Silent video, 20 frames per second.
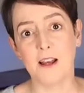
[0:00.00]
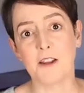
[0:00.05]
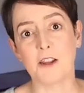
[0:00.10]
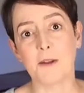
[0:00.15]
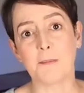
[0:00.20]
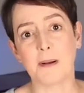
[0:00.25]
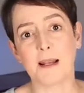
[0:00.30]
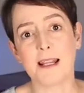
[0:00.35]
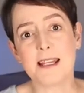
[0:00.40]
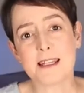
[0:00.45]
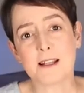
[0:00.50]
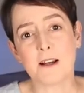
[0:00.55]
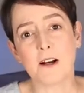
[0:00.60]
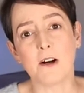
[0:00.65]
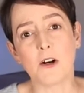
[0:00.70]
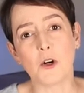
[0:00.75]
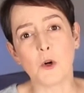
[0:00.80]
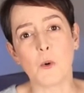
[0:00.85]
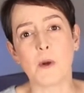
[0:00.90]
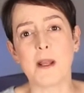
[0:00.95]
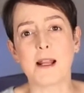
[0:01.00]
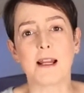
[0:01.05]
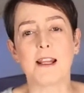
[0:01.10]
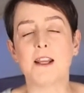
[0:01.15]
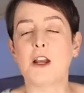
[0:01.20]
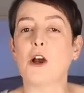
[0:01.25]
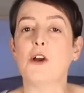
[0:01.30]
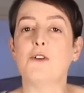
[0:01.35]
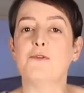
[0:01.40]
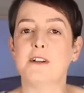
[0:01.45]
The police car
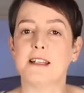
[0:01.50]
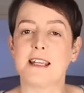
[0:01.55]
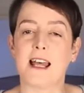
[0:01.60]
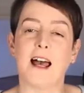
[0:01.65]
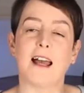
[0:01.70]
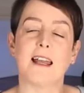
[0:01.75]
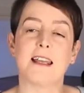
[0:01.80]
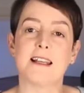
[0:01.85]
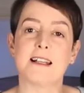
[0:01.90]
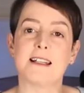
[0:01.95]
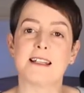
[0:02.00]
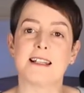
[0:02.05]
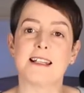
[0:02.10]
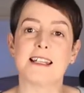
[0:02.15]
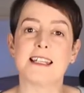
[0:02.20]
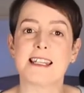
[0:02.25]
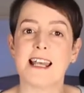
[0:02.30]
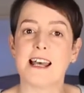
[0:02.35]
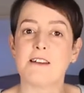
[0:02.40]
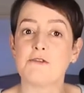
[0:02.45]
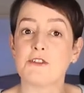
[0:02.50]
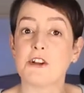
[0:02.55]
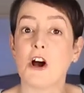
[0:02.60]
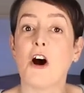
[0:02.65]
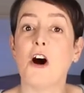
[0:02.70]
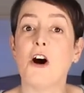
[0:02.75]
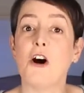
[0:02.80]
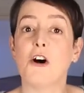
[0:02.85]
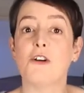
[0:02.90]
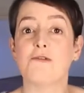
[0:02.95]
quickly overtakes, and Sarah's
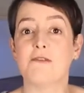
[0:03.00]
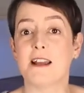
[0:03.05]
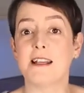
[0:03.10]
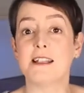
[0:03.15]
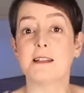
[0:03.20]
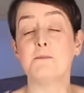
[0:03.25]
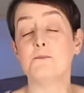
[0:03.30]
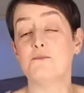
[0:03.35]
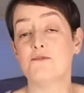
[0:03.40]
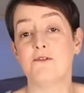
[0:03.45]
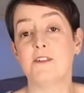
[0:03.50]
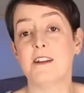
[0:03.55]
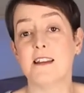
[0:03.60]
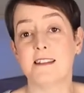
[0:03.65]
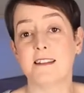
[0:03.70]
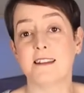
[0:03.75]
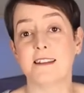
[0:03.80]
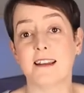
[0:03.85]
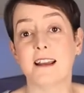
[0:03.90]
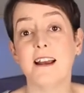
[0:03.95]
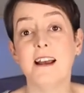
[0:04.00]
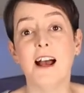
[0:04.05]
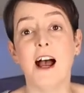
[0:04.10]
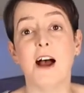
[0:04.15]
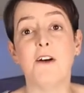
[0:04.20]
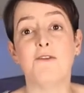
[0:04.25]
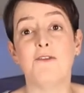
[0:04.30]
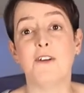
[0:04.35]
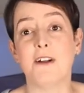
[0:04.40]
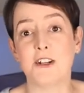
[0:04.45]
heart rate and breathing
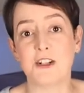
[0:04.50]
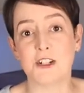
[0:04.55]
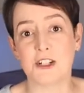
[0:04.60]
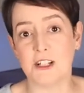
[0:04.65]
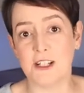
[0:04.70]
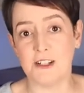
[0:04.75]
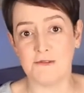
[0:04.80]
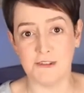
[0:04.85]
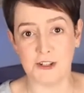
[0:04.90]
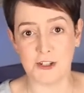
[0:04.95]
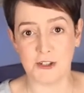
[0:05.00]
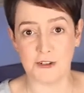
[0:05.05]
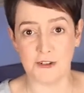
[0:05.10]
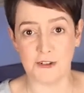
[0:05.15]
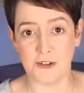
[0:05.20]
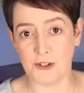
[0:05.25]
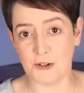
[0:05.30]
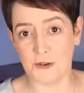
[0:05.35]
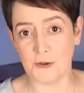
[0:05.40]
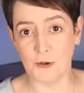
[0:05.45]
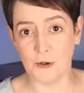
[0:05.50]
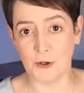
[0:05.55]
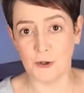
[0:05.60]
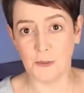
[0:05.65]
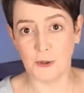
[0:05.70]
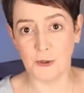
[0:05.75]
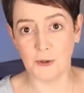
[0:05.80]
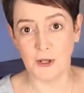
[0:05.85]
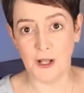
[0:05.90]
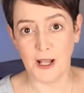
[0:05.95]
eventually return to
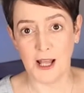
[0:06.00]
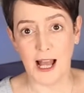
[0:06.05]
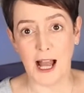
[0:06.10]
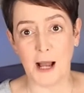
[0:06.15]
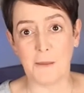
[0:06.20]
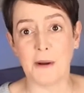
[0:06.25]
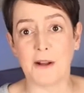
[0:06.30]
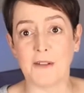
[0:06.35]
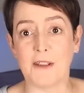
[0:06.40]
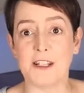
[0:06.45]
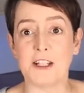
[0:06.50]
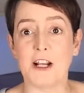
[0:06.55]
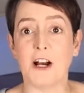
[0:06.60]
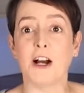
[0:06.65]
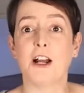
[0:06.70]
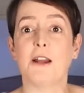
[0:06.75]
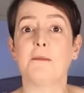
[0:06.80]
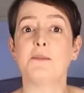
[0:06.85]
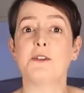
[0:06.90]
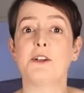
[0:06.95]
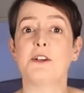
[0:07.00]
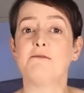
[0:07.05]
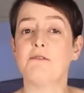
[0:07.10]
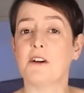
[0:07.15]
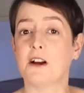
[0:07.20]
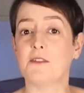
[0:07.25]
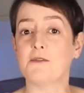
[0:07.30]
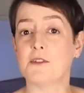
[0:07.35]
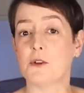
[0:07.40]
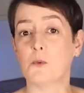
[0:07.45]
normal, and by the time she
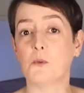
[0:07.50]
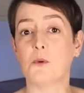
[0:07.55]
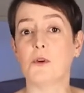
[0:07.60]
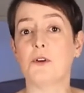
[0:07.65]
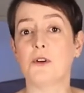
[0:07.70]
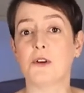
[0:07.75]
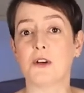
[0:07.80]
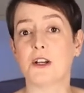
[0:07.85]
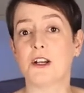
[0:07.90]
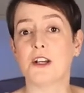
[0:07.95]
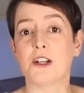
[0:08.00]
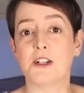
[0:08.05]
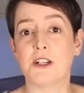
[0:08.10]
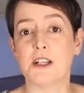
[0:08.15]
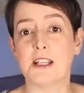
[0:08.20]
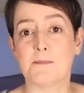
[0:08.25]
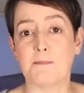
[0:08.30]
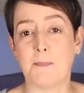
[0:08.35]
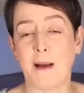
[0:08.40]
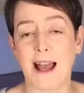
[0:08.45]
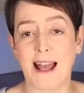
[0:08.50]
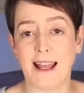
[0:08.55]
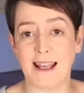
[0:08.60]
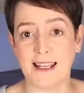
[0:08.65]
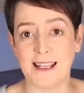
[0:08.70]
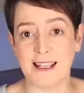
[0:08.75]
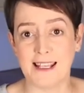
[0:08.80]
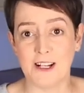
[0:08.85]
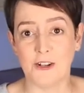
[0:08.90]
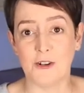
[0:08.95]
arrives at work, she is
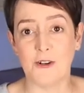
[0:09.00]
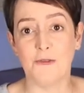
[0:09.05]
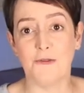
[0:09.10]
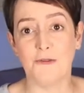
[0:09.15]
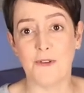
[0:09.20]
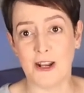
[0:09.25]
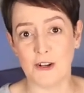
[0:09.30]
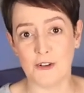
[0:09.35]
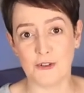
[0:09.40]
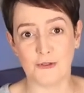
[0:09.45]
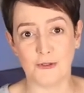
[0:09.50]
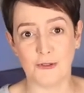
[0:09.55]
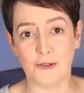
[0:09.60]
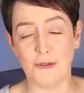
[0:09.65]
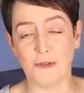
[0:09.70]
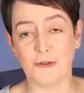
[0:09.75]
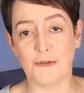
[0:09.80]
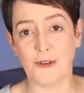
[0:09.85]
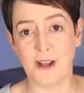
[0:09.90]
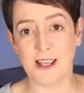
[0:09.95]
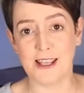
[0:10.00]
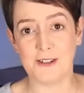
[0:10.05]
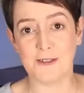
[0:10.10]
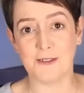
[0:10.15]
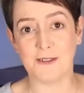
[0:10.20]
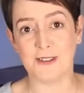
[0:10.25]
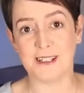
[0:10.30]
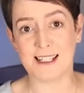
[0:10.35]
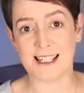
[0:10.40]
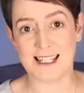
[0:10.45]
back in her ventral
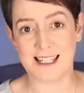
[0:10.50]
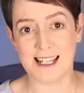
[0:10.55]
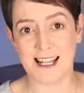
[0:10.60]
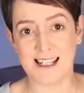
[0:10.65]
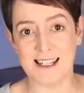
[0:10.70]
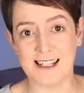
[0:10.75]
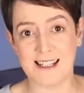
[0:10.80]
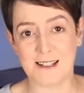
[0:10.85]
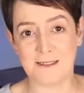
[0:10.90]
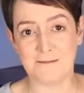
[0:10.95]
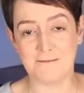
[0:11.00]
vagal state.